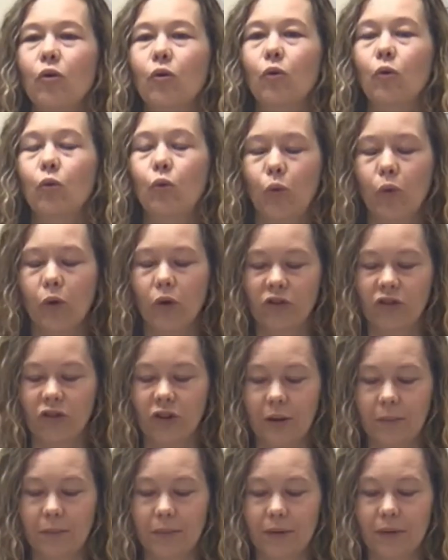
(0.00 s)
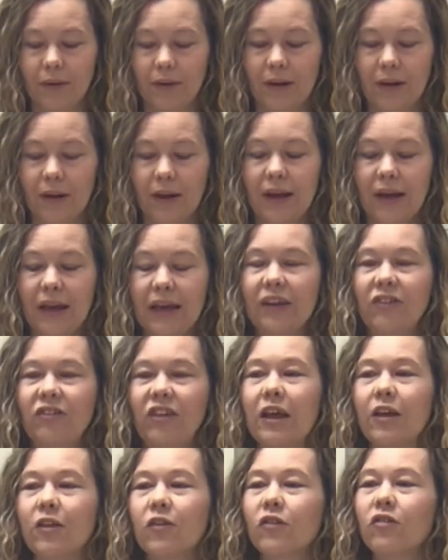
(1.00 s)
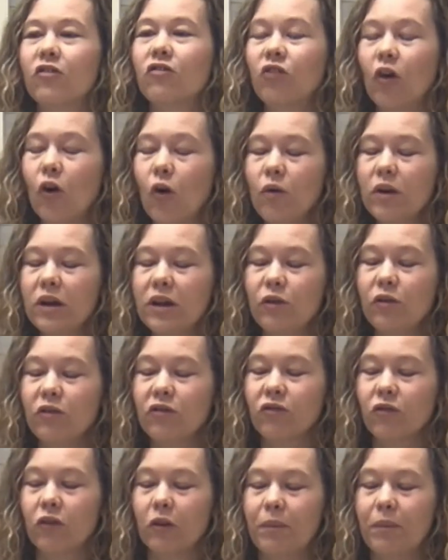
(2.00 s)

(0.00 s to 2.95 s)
worship. He takes the stone he used for a